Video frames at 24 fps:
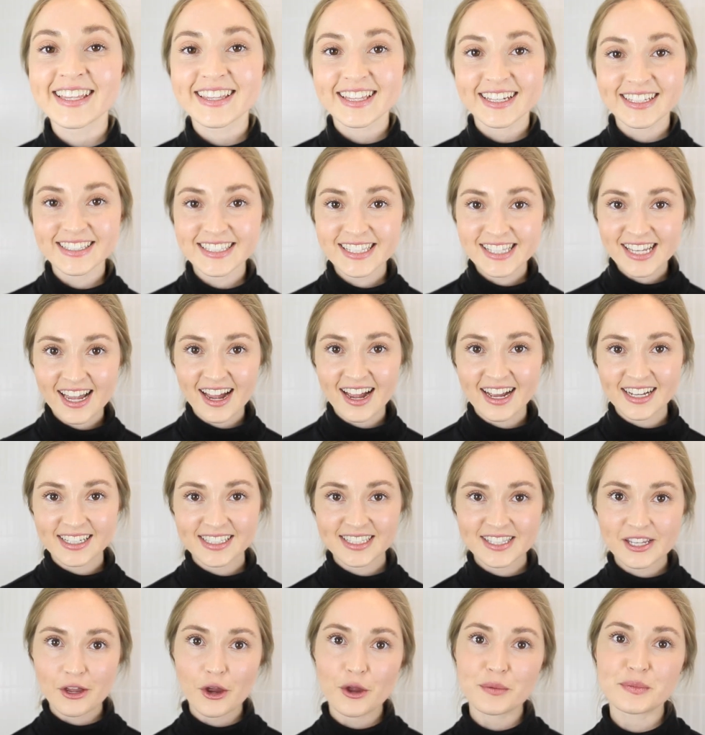Thanks
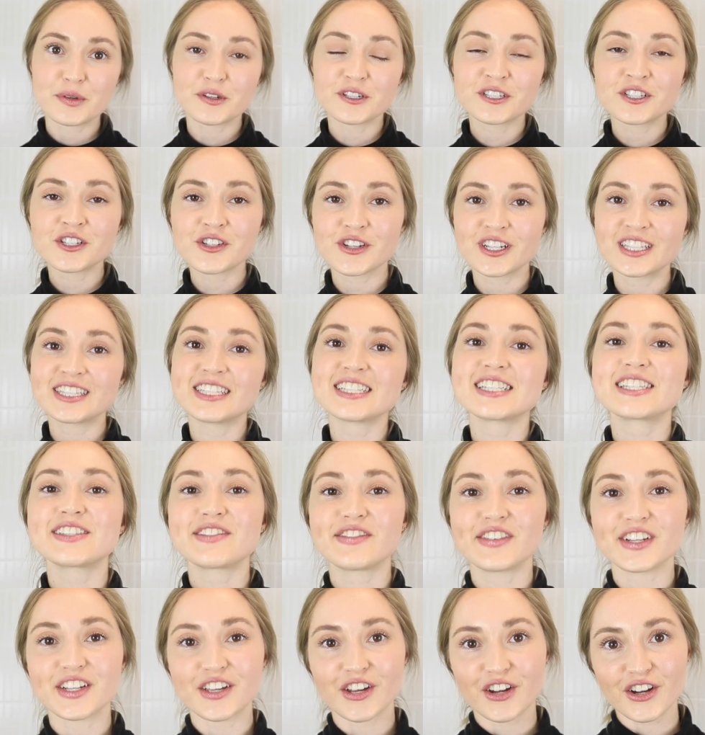guys, I hope you enjoyed this
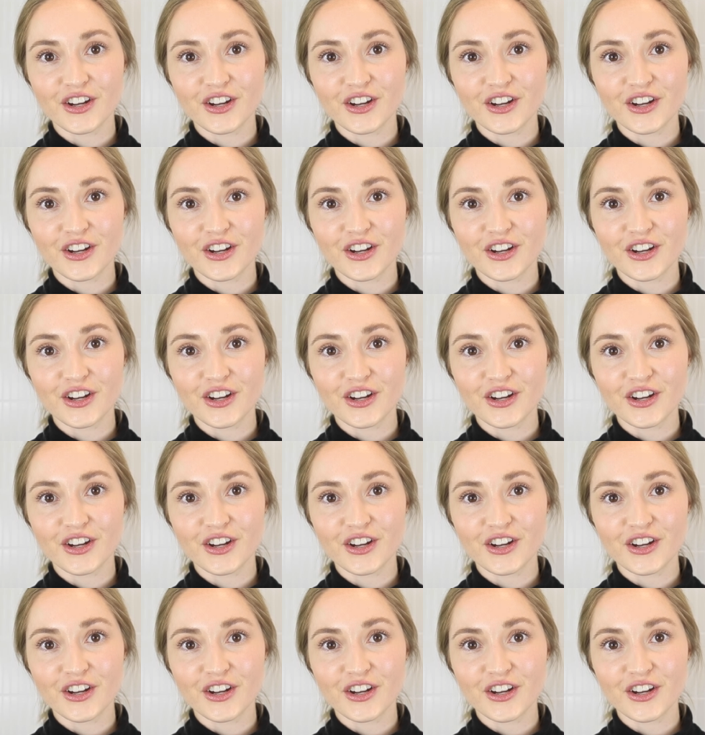video.